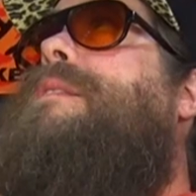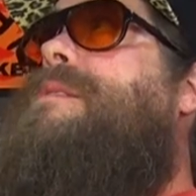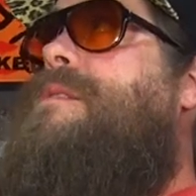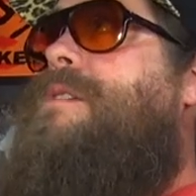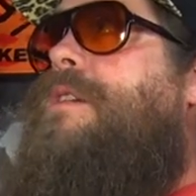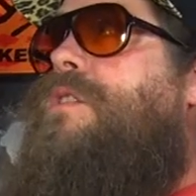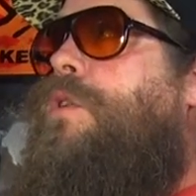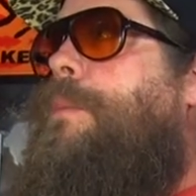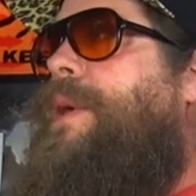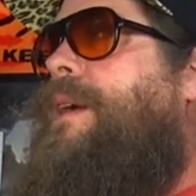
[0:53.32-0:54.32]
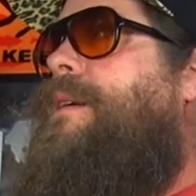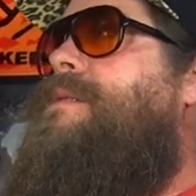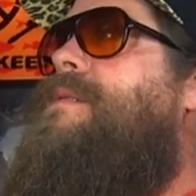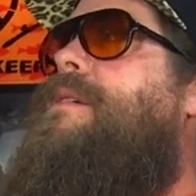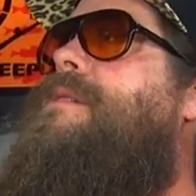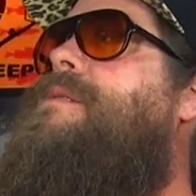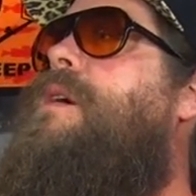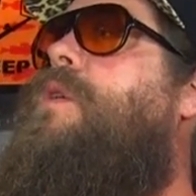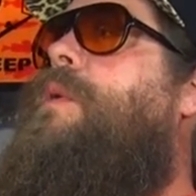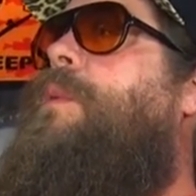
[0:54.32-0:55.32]
this is a 2-piece,
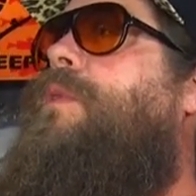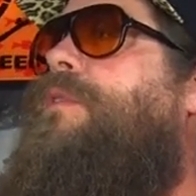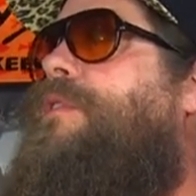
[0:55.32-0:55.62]
so it will